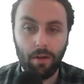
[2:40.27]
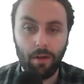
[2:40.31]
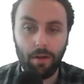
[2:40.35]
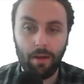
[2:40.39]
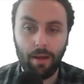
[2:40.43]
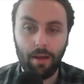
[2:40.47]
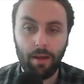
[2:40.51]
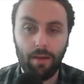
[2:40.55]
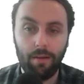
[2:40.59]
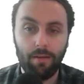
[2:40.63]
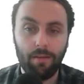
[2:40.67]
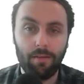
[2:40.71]

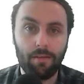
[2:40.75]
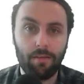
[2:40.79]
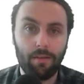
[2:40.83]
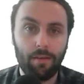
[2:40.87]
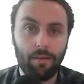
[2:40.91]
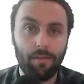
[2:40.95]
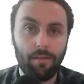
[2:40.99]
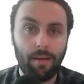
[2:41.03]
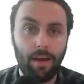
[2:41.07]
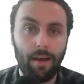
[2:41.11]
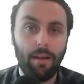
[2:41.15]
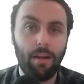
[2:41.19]
is
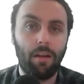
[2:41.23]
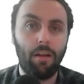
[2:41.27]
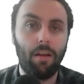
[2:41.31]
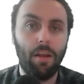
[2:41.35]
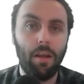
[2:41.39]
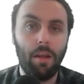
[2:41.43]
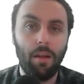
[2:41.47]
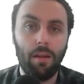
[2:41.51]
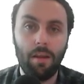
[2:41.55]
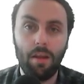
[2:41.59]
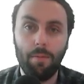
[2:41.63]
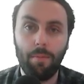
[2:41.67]

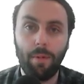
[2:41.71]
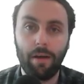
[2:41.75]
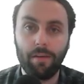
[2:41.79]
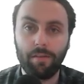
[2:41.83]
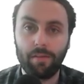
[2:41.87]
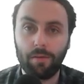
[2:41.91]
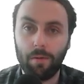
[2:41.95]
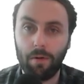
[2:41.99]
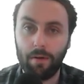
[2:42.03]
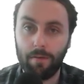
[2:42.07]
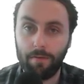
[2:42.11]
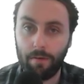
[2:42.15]
technically the
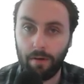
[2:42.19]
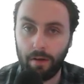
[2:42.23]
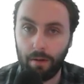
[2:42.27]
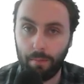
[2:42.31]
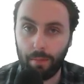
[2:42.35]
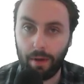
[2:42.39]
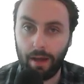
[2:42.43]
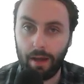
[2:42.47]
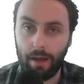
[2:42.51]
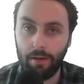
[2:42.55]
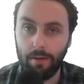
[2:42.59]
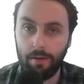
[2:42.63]
best
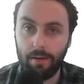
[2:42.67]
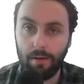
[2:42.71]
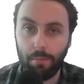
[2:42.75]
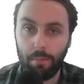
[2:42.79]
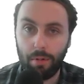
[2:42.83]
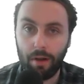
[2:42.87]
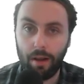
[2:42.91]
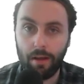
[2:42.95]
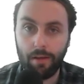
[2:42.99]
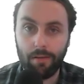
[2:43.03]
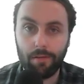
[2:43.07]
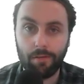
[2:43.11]
qualifying bet you can
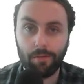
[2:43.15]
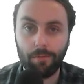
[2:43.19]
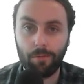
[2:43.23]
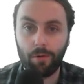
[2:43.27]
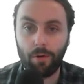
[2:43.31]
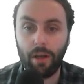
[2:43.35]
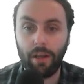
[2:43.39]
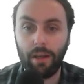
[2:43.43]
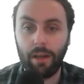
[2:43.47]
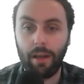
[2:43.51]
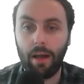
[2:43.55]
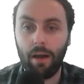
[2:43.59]
place
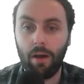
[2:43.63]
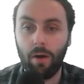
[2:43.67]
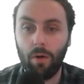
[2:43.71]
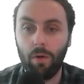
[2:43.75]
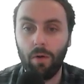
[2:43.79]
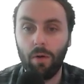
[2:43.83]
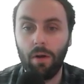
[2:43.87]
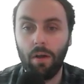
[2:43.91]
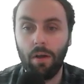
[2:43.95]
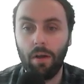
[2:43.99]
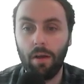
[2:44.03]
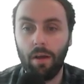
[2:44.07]
right
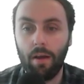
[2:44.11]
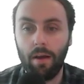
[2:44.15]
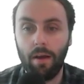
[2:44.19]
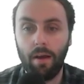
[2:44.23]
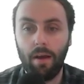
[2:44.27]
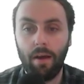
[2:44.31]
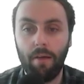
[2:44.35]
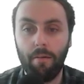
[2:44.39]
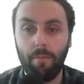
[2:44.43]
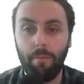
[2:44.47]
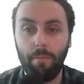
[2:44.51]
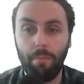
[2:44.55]
now,
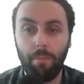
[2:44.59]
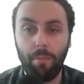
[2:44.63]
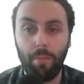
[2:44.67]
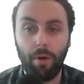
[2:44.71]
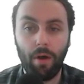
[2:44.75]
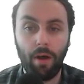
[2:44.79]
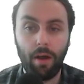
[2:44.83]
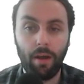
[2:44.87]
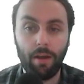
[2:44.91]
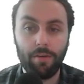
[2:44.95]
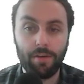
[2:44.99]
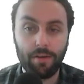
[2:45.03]

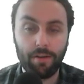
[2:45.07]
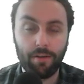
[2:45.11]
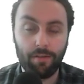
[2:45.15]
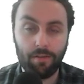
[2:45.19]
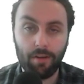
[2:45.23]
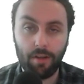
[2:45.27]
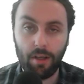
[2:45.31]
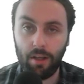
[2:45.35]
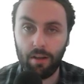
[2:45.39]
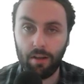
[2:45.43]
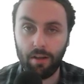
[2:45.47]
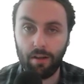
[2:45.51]
but as you can
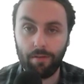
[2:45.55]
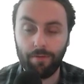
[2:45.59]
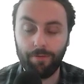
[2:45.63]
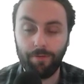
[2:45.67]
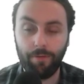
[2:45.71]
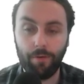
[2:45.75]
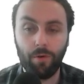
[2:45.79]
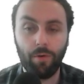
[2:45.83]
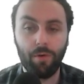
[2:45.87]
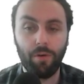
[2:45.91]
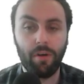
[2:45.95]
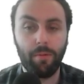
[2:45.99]
see, there's
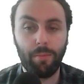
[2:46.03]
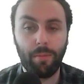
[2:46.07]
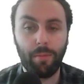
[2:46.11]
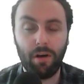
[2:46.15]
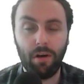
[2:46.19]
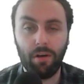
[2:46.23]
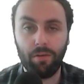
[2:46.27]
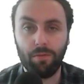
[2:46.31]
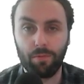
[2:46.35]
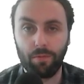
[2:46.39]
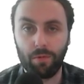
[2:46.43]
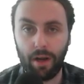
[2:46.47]
4 that are
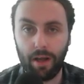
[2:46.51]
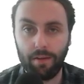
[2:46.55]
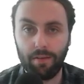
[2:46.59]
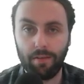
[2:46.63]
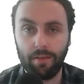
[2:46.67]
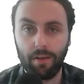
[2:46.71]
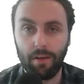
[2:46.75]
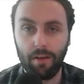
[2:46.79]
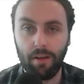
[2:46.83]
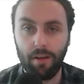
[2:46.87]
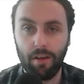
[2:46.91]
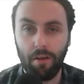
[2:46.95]
marked
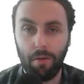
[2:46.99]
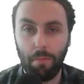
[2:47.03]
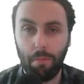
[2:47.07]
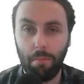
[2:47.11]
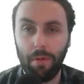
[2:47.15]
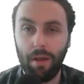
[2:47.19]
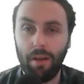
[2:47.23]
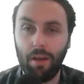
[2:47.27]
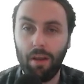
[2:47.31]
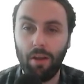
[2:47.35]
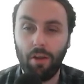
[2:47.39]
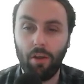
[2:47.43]
red,
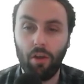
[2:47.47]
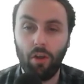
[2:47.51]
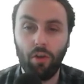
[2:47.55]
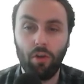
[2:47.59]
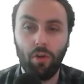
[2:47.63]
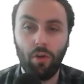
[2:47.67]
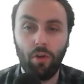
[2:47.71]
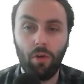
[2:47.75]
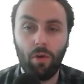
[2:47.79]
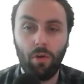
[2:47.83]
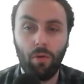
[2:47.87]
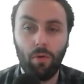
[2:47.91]
meaning
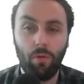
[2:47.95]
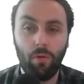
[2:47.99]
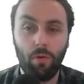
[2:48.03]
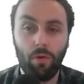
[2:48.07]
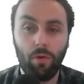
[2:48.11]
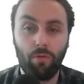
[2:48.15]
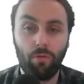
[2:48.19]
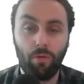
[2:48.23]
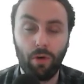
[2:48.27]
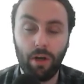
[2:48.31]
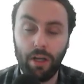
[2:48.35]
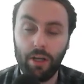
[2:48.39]
you
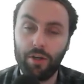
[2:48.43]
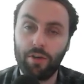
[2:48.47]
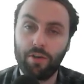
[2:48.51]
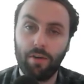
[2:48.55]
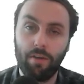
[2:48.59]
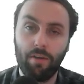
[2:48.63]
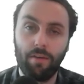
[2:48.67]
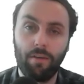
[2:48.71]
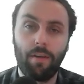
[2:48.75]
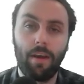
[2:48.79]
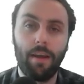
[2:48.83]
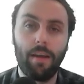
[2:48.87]
really
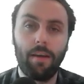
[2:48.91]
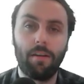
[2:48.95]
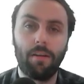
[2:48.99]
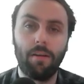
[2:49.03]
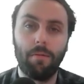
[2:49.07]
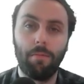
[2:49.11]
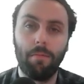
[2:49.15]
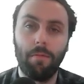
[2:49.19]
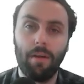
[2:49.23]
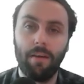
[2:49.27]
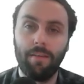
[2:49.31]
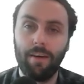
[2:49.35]
shouldn't take
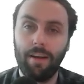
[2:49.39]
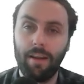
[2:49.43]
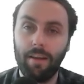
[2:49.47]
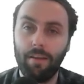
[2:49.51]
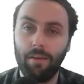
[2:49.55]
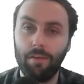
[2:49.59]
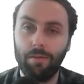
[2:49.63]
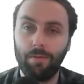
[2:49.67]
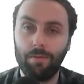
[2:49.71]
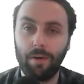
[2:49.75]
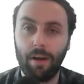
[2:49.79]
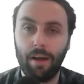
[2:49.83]
them. If
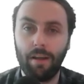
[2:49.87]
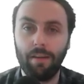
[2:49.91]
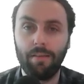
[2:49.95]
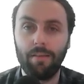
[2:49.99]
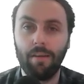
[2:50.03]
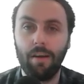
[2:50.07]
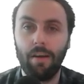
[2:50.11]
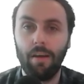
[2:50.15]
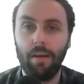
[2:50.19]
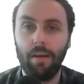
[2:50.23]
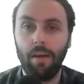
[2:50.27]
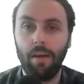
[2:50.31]
anything's red,
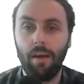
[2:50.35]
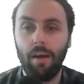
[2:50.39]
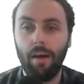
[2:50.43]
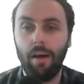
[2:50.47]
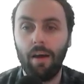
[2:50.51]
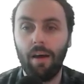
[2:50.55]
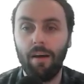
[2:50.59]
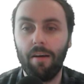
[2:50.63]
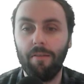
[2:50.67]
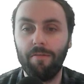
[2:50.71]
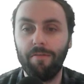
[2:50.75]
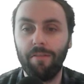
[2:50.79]

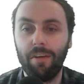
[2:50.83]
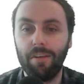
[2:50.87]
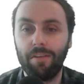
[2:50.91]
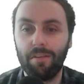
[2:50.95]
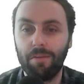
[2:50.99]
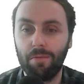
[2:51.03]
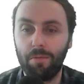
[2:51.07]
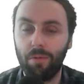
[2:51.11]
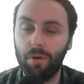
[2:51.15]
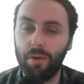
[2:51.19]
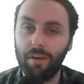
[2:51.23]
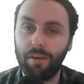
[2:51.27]
it's
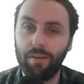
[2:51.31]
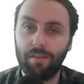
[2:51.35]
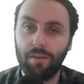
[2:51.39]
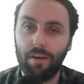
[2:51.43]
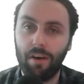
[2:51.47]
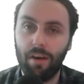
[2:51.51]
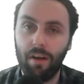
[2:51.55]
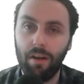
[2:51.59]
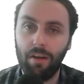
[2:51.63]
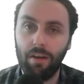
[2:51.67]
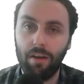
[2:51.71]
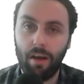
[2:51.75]
a warning
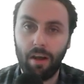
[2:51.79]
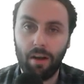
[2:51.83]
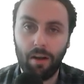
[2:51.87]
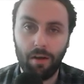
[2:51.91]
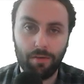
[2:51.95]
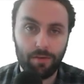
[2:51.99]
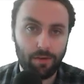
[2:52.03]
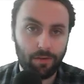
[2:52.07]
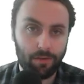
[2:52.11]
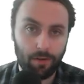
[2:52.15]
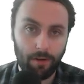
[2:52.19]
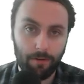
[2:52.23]
sign, and
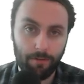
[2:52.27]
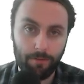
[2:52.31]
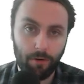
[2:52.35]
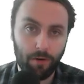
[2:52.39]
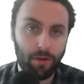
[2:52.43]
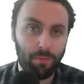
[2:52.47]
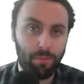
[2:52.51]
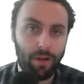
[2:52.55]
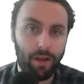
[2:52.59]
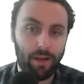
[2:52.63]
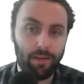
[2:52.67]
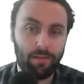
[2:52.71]
I'd just
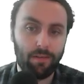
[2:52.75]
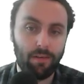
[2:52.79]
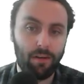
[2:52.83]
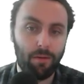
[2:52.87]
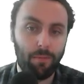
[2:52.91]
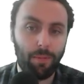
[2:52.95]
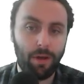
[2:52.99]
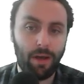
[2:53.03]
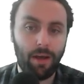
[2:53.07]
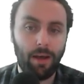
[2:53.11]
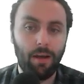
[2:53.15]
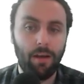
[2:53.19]
avoid placing
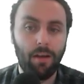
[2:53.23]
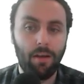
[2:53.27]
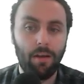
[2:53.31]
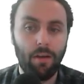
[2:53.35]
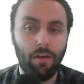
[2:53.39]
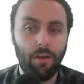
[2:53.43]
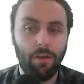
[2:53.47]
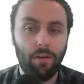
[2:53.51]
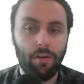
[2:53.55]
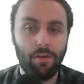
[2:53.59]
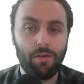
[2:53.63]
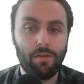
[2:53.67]
the bet.
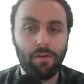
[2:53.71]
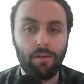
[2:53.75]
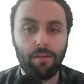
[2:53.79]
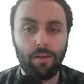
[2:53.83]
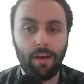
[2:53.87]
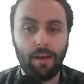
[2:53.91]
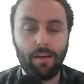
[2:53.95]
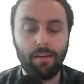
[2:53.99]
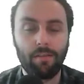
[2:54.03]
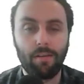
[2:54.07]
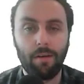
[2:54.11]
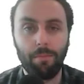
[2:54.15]
You should
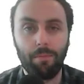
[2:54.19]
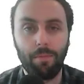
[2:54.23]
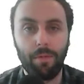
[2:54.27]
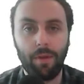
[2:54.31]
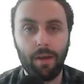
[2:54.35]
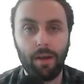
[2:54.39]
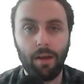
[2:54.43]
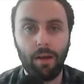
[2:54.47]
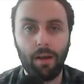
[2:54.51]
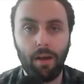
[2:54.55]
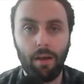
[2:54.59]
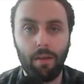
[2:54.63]
take
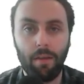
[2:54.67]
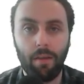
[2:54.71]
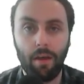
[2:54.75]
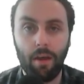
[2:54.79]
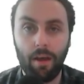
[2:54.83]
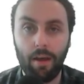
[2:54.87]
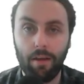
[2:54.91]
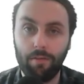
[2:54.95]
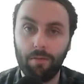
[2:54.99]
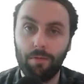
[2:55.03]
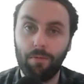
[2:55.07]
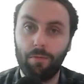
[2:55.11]
something
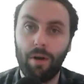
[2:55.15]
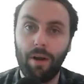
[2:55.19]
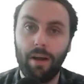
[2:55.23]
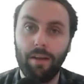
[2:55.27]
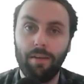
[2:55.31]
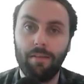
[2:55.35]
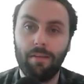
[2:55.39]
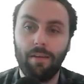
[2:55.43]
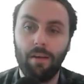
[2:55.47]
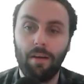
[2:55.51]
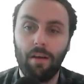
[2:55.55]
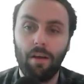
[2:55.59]
that isn't
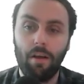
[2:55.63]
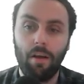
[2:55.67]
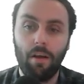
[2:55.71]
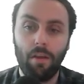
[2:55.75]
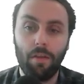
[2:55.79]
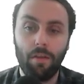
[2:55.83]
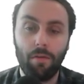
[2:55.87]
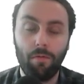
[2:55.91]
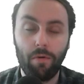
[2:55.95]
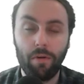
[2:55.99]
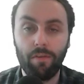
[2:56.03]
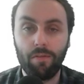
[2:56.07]
red.
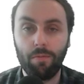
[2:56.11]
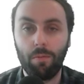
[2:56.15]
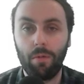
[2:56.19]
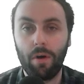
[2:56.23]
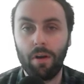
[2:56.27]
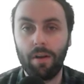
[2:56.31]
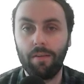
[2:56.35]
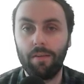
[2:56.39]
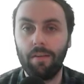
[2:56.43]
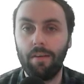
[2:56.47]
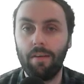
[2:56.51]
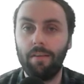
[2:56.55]
The reason
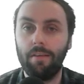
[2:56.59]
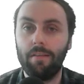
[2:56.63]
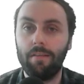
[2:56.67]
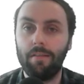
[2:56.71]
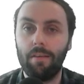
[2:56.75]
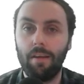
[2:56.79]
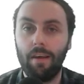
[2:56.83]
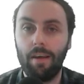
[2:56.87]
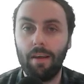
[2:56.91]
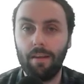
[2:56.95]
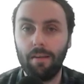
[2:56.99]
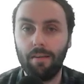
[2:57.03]
why this
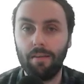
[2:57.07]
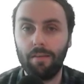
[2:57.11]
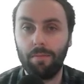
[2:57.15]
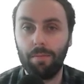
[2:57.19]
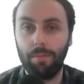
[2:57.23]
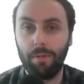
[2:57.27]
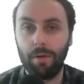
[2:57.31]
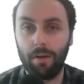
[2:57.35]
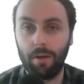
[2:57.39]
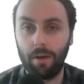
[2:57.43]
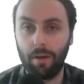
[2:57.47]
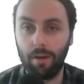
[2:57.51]
is
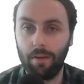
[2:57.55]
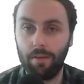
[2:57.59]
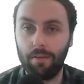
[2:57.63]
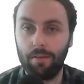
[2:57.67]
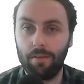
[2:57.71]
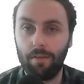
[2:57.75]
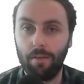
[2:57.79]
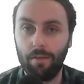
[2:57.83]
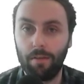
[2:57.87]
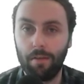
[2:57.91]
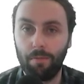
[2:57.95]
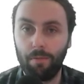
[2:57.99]

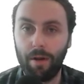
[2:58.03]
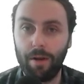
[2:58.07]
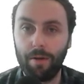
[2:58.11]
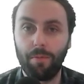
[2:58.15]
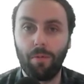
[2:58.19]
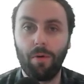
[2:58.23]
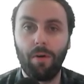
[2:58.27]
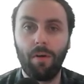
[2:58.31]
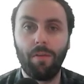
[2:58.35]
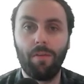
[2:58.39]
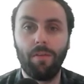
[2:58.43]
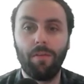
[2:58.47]
because the red
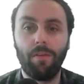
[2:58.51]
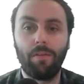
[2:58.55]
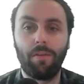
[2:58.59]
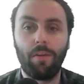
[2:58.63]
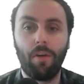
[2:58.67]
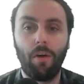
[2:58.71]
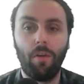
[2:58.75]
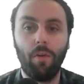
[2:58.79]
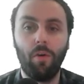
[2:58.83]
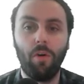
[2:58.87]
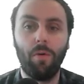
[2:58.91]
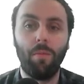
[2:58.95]
ones
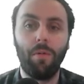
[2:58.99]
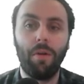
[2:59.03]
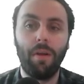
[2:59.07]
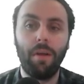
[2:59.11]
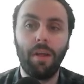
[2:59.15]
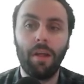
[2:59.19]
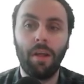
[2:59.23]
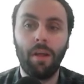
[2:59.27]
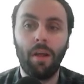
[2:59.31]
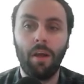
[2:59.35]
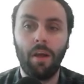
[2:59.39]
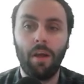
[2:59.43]
are
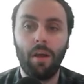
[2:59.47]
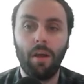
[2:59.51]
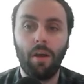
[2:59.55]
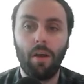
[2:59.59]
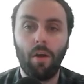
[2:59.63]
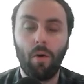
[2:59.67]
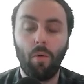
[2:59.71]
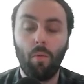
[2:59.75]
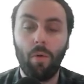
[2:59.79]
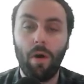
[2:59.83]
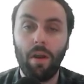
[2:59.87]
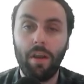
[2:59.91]
normally
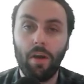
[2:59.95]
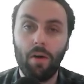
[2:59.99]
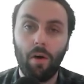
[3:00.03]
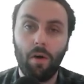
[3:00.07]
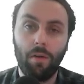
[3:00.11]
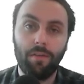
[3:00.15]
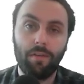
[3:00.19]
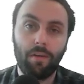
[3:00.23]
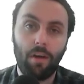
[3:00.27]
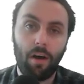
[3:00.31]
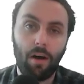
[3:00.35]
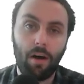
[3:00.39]
where the
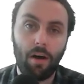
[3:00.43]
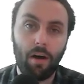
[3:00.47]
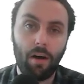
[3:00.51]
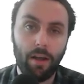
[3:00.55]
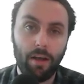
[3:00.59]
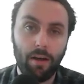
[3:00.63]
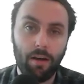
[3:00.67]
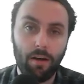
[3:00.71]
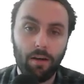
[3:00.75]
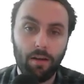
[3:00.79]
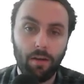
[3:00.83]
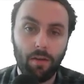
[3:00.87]
odds are
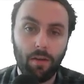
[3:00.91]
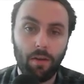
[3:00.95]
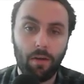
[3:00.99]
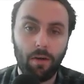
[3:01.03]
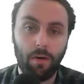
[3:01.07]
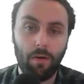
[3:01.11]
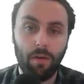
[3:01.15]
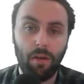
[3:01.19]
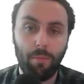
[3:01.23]
higher on